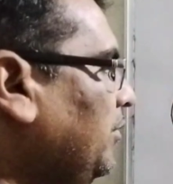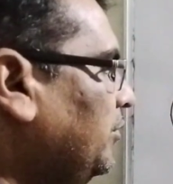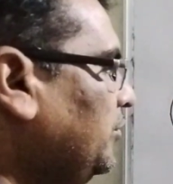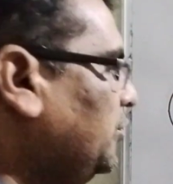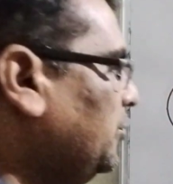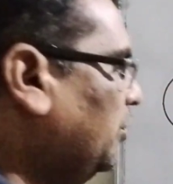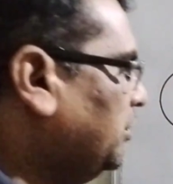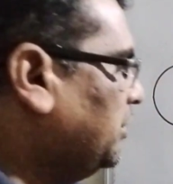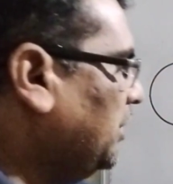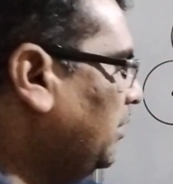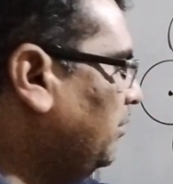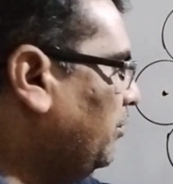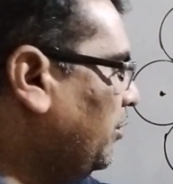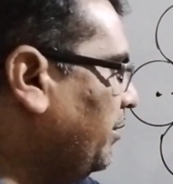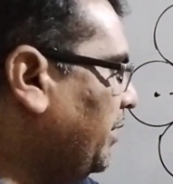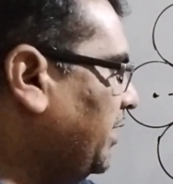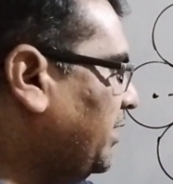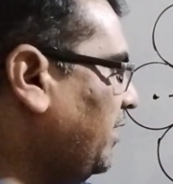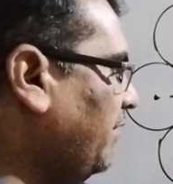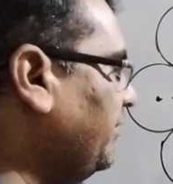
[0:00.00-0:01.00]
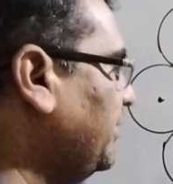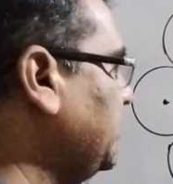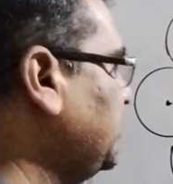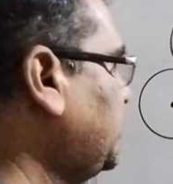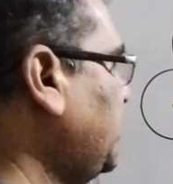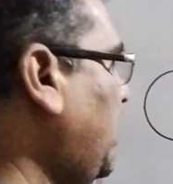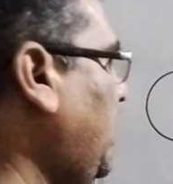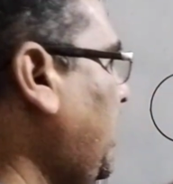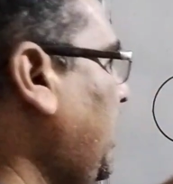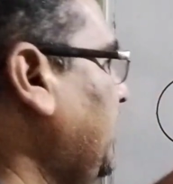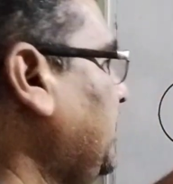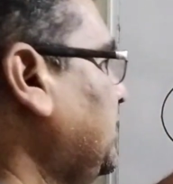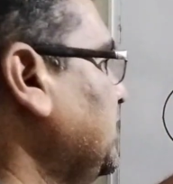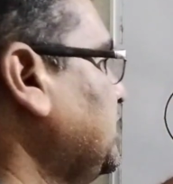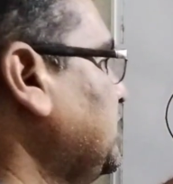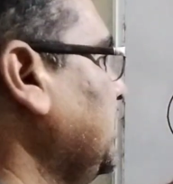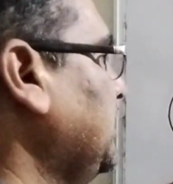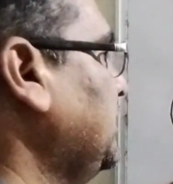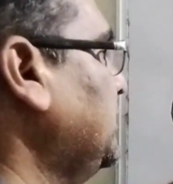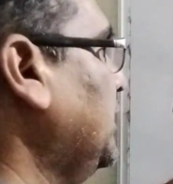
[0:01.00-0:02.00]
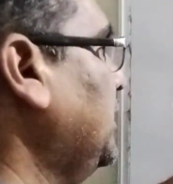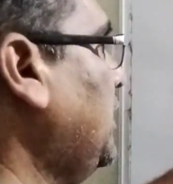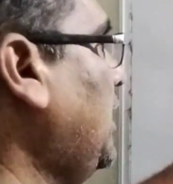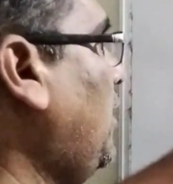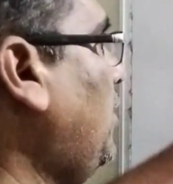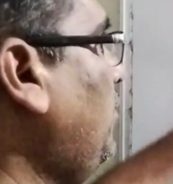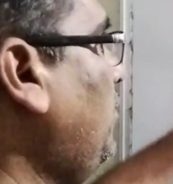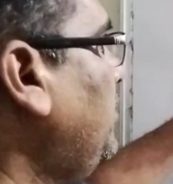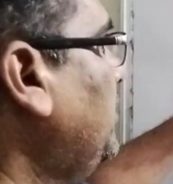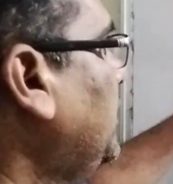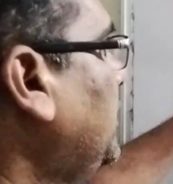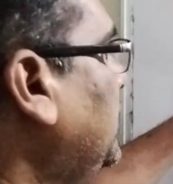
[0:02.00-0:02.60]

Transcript: total moment of inertia at the center. Now,